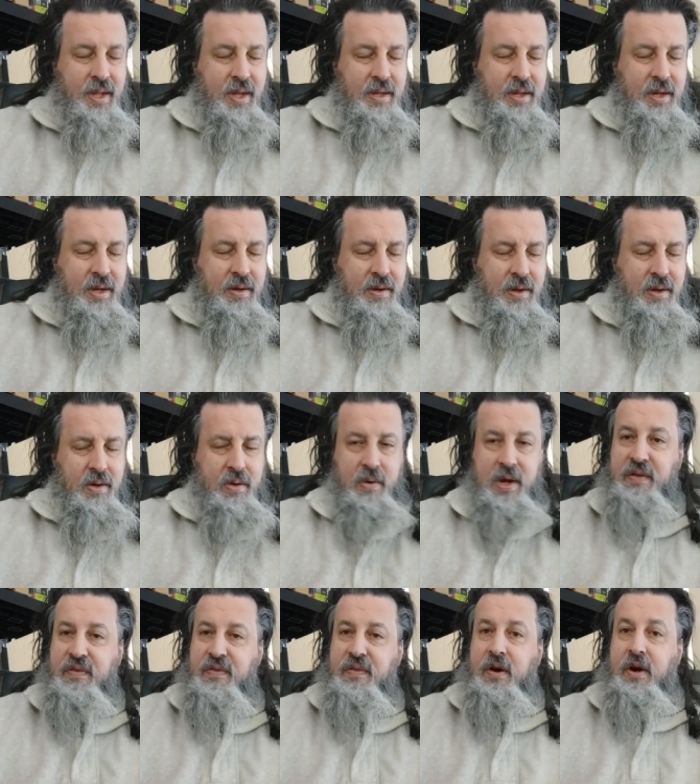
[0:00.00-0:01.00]
a, a
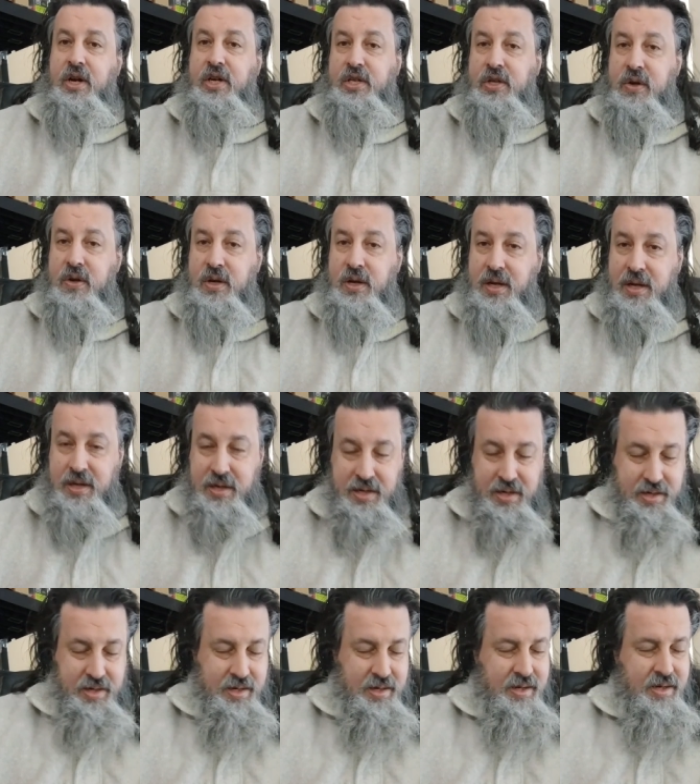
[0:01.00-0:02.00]
great fart joke.
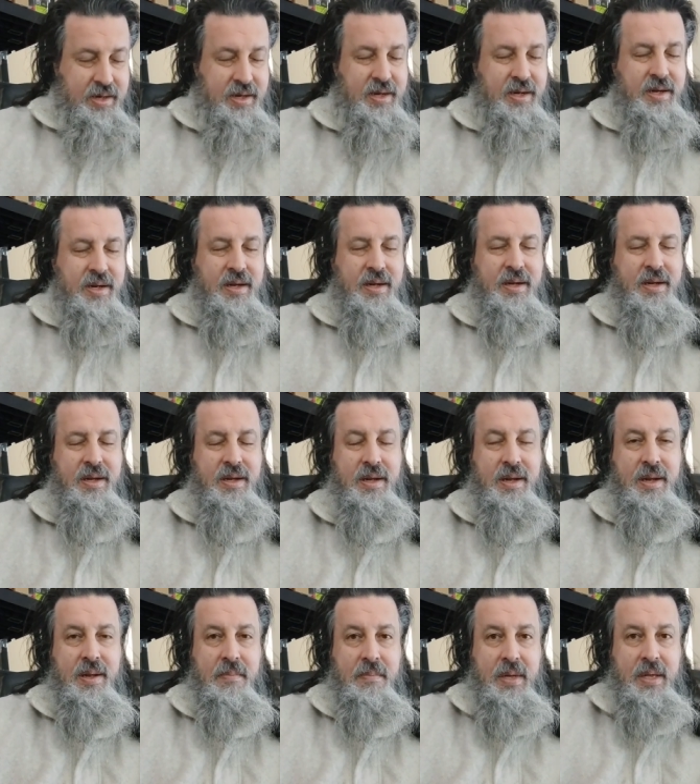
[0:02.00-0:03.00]

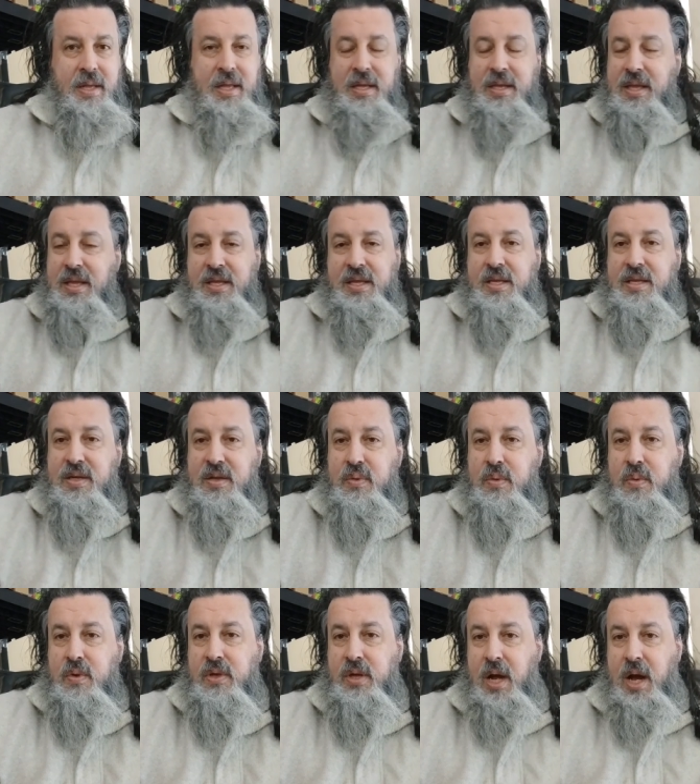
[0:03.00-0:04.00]
But this is
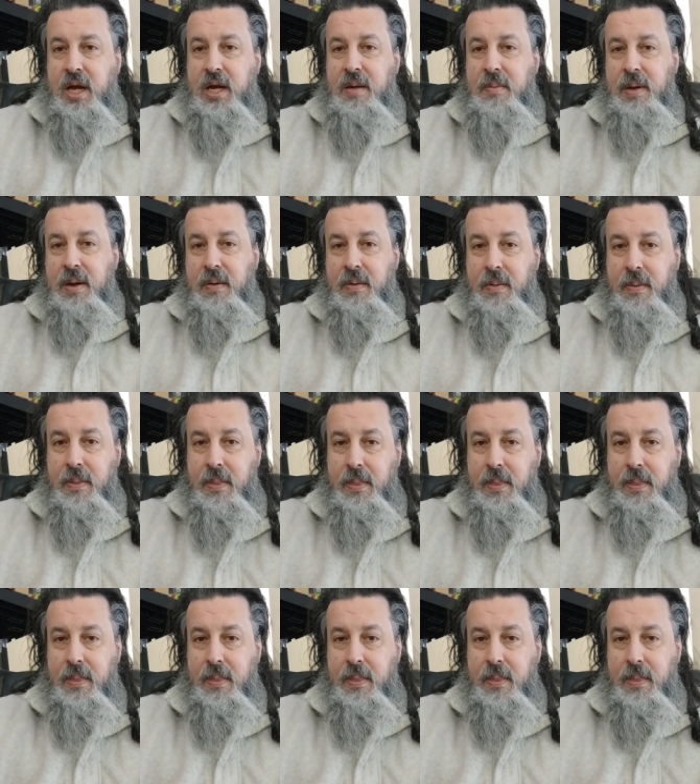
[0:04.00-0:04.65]
what we're talking about.